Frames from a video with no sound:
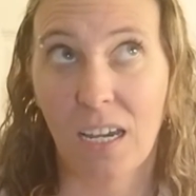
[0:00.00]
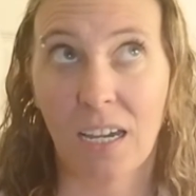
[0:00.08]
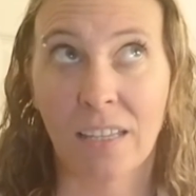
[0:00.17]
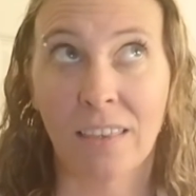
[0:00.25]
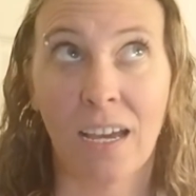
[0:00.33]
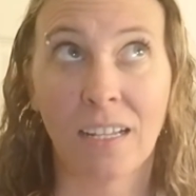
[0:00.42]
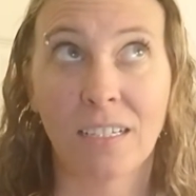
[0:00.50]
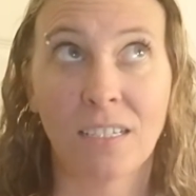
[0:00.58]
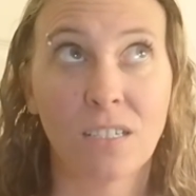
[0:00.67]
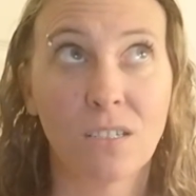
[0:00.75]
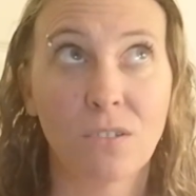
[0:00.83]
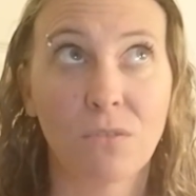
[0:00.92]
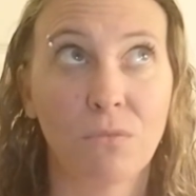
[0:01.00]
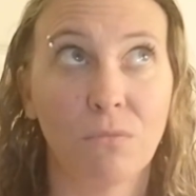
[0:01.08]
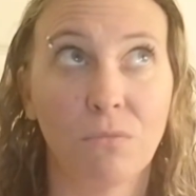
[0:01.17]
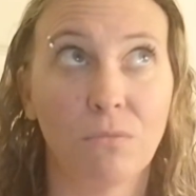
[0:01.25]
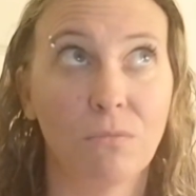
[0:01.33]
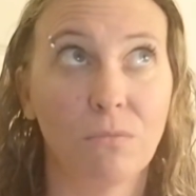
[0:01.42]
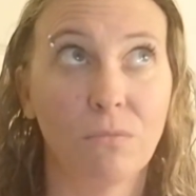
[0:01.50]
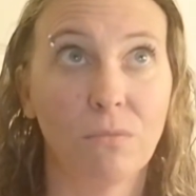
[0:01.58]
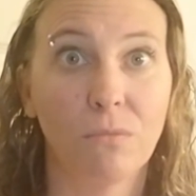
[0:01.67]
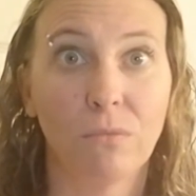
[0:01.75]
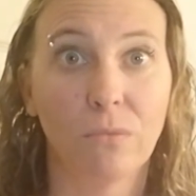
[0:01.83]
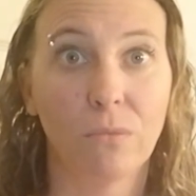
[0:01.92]
And that is
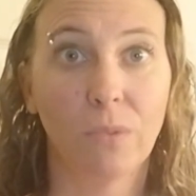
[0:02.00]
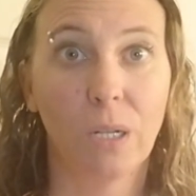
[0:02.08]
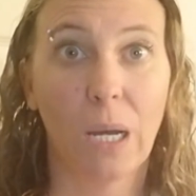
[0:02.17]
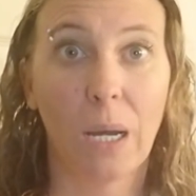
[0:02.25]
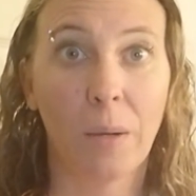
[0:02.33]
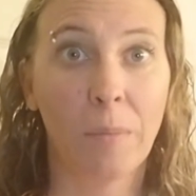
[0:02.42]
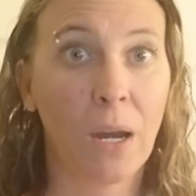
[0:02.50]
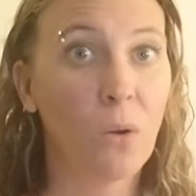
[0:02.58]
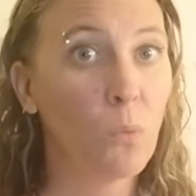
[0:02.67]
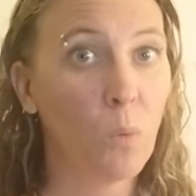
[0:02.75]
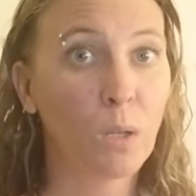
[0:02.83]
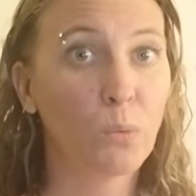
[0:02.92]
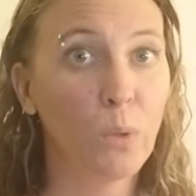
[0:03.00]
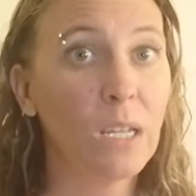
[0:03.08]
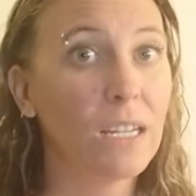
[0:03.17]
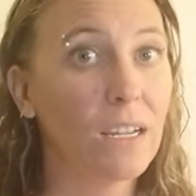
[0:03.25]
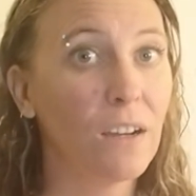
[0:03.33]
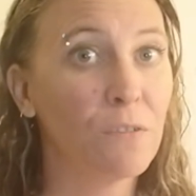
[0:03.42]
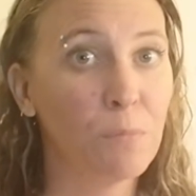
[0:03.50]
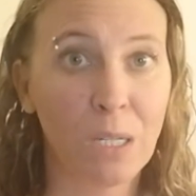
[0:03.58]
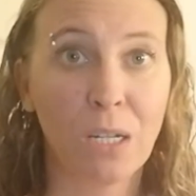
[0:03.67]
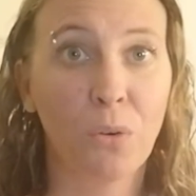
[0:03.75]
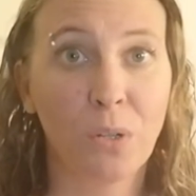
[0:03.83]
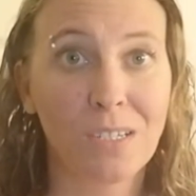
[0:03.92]
about 1 week of me
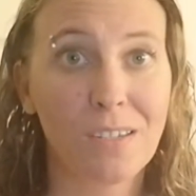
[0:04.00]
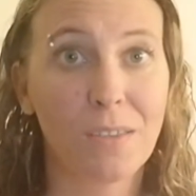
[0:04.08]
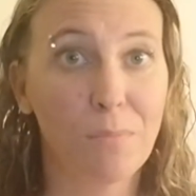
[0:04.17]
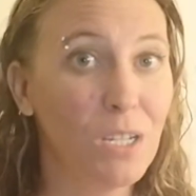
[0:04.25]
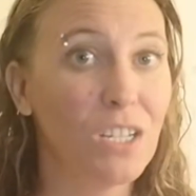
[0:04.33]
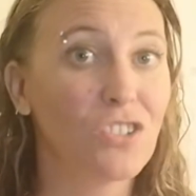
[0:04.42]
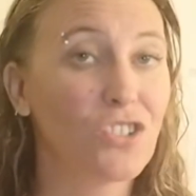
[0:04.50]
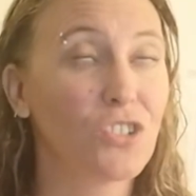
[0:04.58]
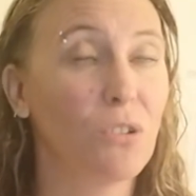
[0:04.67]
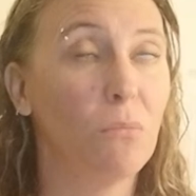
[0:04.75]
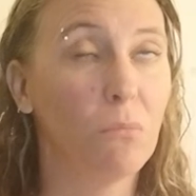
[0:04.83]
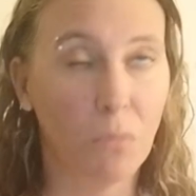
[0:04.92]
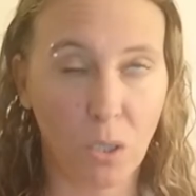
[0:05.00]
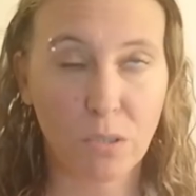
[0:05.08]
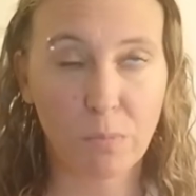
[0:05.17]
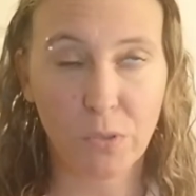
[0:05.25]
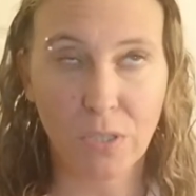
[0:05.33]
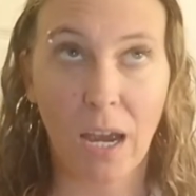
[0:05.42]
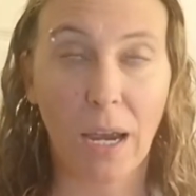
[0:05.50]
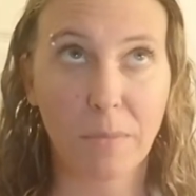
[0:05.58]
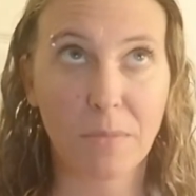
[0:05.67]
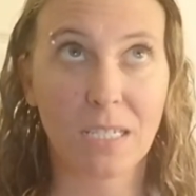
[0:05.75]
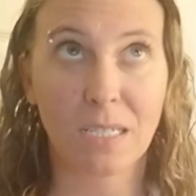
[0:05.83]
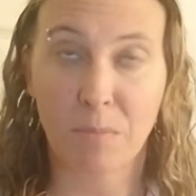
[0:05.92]
going to the beach multiple
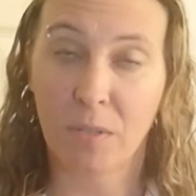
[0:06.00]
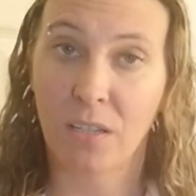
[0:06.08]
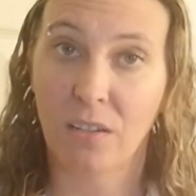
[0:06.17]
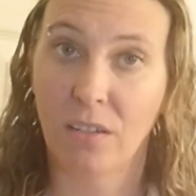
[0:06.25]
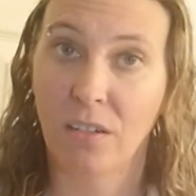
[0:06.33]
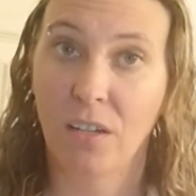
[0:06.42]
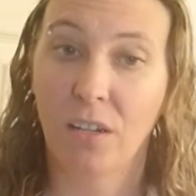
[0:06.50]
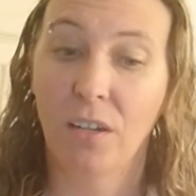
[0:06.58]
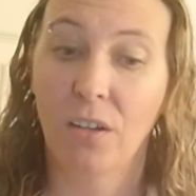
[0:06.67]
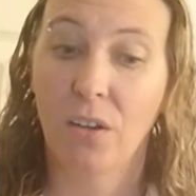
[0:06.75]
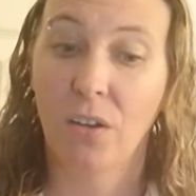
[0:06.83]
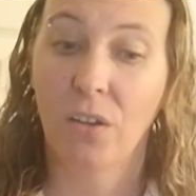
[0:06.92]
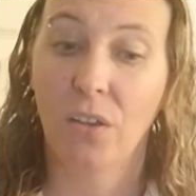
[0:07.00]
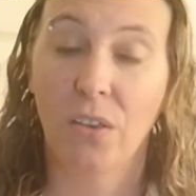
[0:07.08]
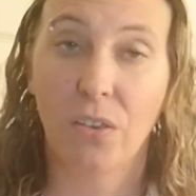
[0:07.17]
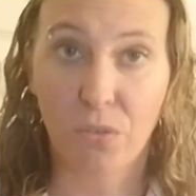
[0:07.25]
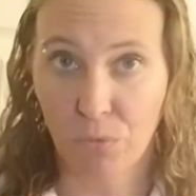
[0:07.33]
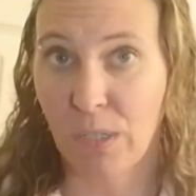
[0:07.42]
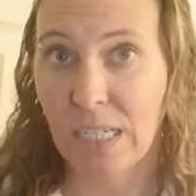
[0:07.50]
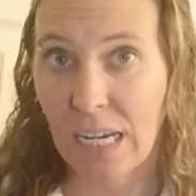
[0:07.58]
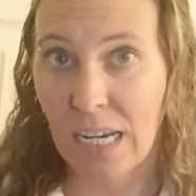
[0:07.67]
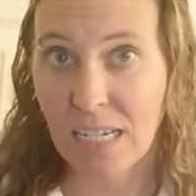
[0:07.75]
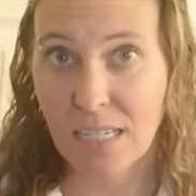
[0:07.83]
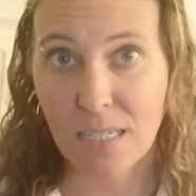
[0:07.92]
times. It's been 3
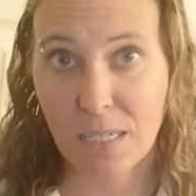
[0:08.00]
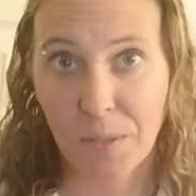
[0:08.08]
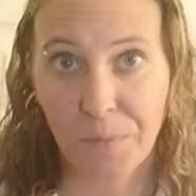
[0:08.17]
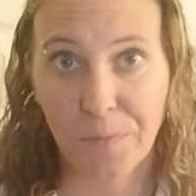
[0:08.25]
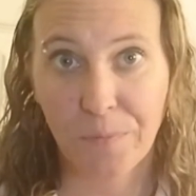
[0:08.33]
days.